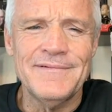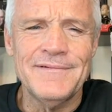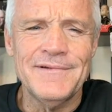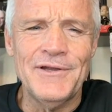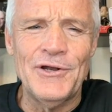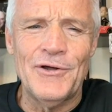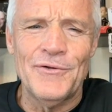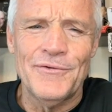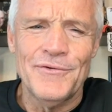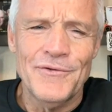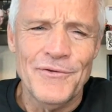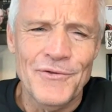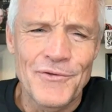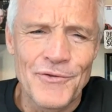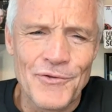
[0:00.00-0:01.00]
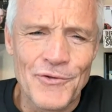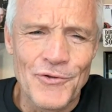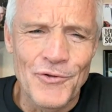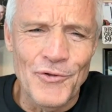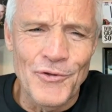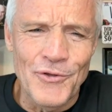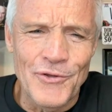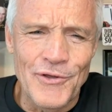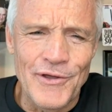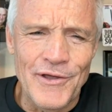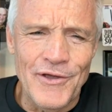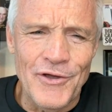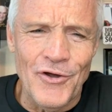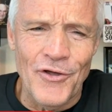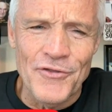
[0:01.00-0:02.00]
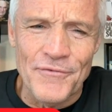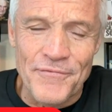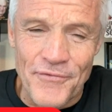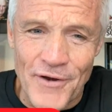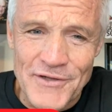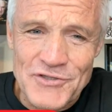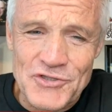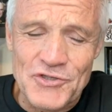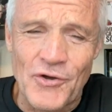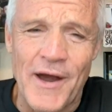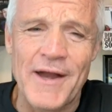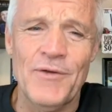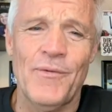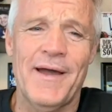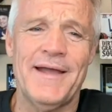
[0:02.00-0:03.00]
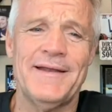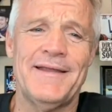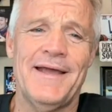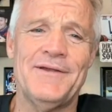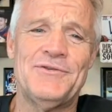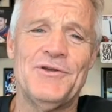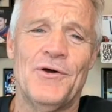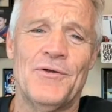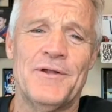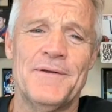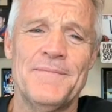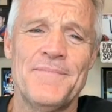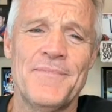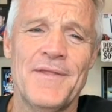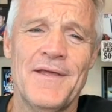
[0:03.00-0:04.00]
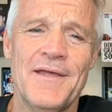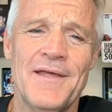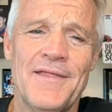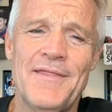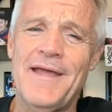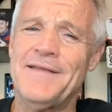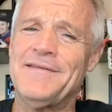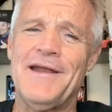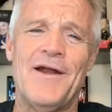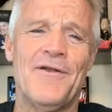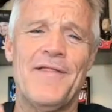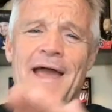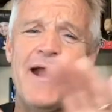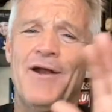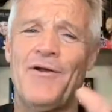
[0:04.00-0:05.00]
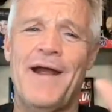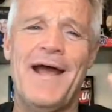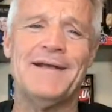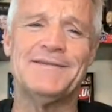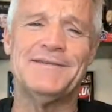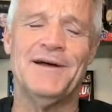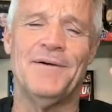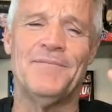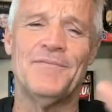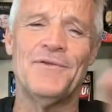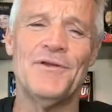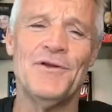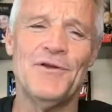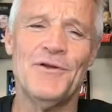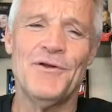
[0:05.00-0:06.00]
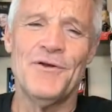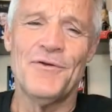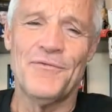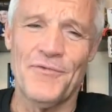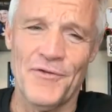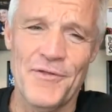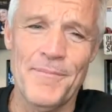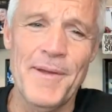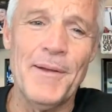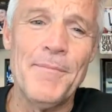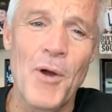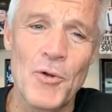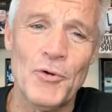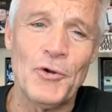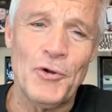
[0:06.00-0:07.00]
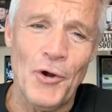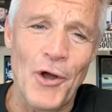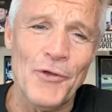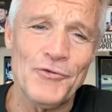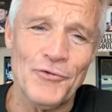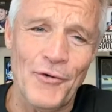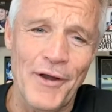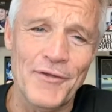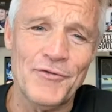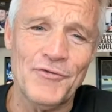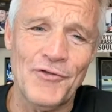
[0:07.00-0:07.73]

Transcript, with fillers: You know, on the front straightaway at Daytona, they tear that grass up for the big motocross race.